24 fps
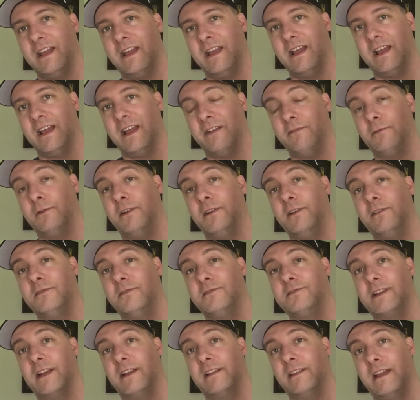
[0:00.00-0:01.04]
Everyone
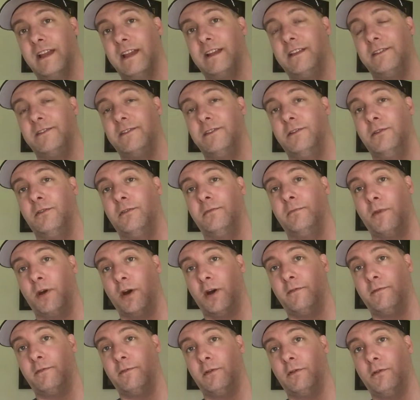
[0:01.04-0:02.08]
knows I like the old
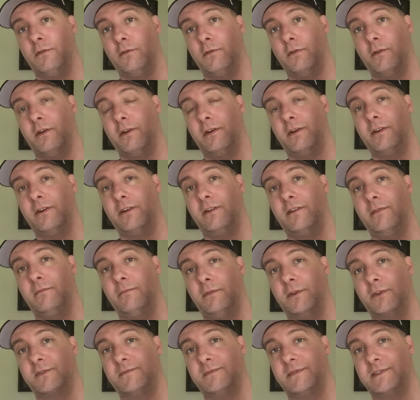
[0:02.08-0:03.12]
Marvel horror
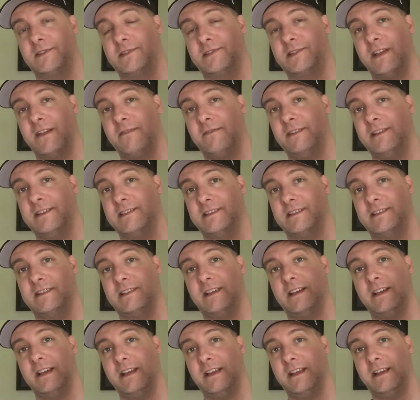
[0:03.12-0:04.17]
books from the 70s a
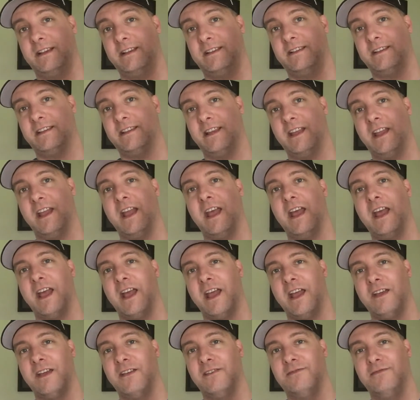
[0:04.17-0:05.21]
ton.
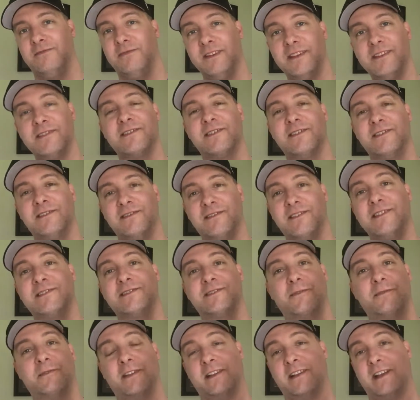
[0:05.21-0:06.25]
These are
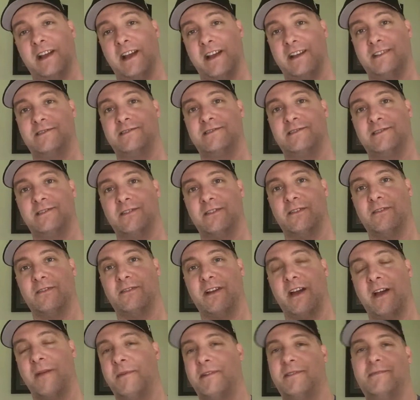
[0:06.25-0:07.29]
really nice too.
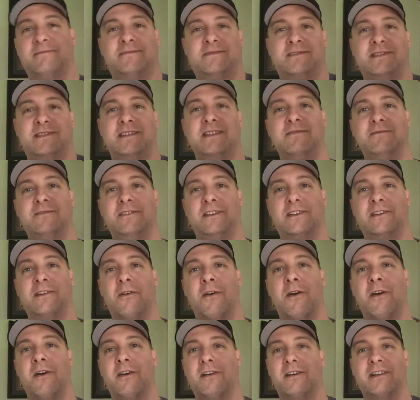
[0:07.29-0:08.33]
I mean, Steve Ditko
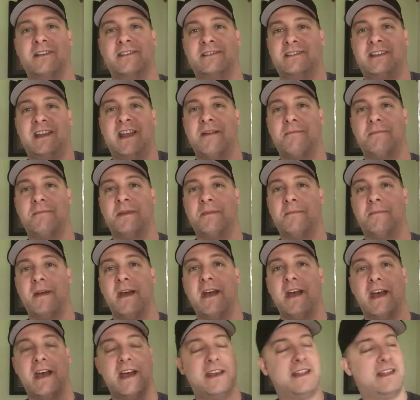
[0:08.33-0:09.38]
art, it can't be
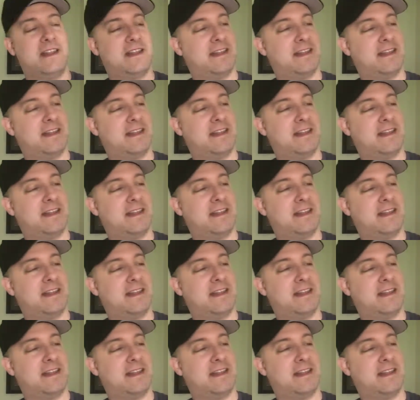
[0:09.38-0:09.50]
bad.